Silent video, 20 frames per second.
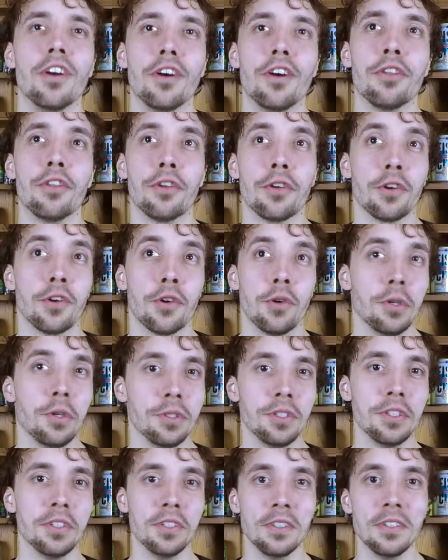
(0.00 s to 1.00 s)
other
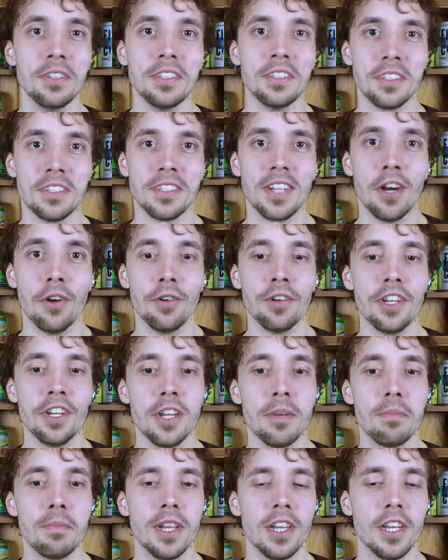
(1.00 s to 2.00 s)
golden stout
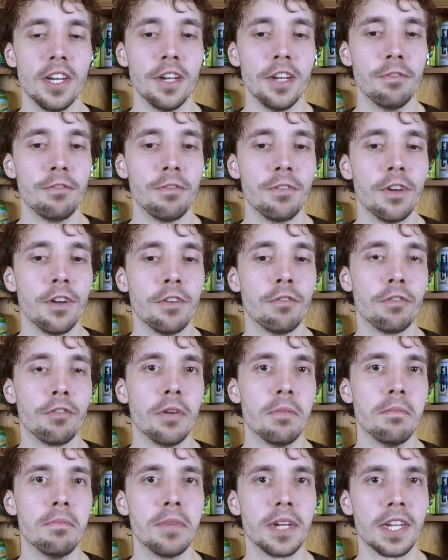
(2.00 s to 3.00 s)
in my life
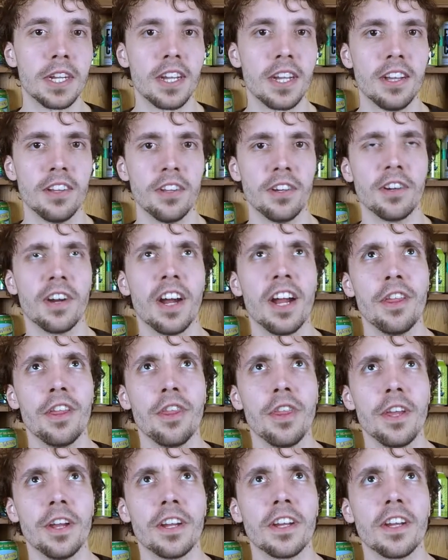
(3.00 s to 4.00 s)
from Mikkeller, I
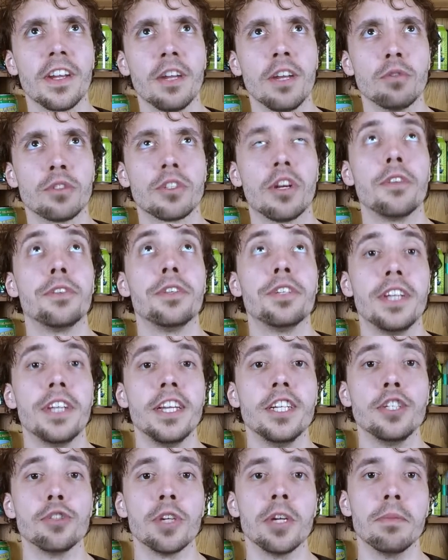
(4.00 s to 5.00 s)
think. It was called the
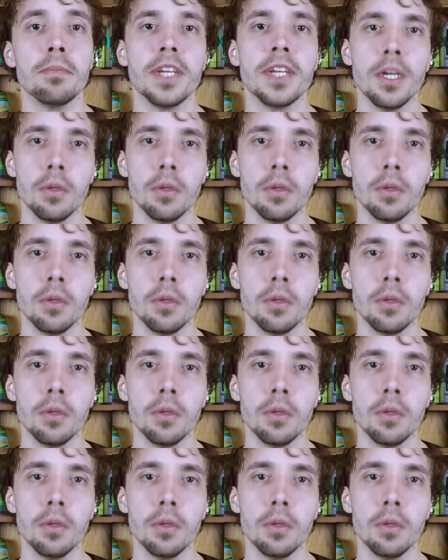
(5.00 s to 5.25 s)
Daydream.